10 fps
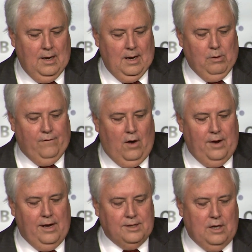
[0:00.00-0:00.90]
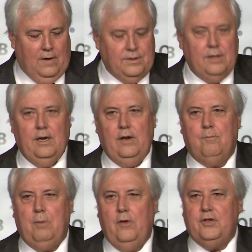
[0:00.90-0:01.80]
We find ourselves in need
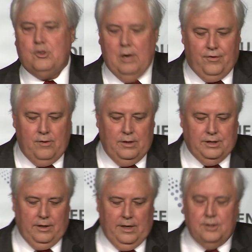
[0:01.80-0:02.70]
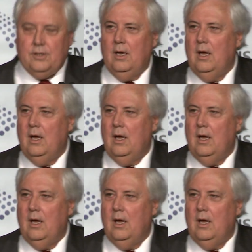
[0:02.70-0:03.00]
of both strength and resilience.